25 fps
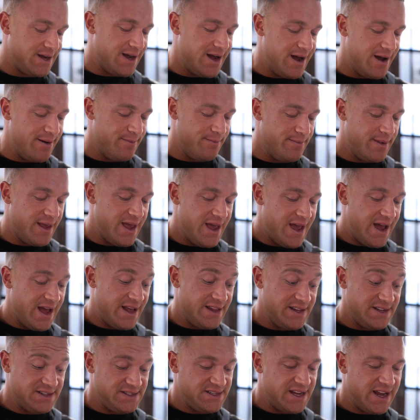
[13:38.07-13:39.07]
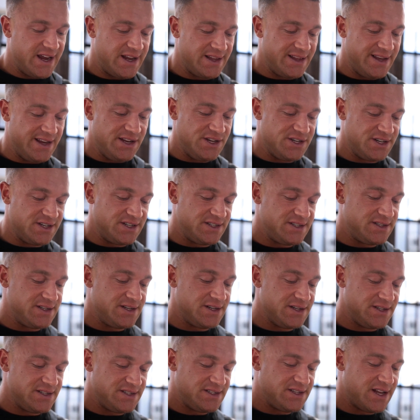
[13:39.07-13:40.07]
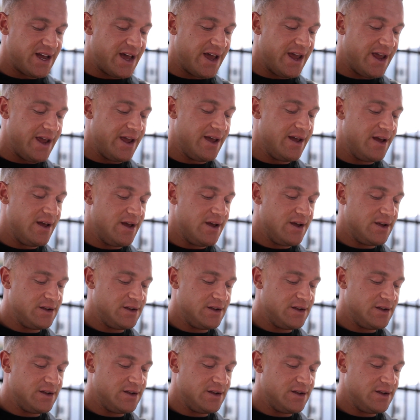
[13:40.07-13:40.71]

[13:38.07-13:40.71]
and then secondly, just to stay